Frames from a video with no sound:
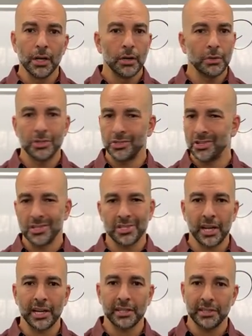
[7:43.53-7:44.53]
which is just
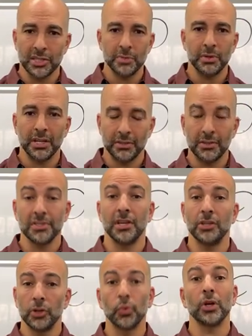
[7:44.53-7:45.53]
cycling speak to
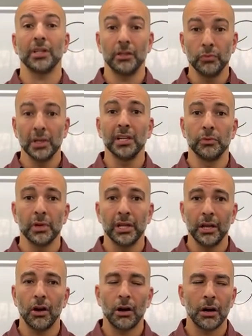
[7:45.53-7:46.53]
say you're working really,
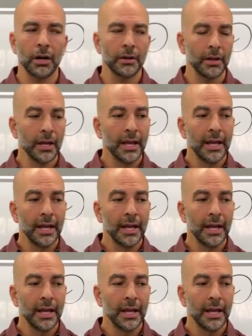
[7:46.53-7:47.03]
really hard.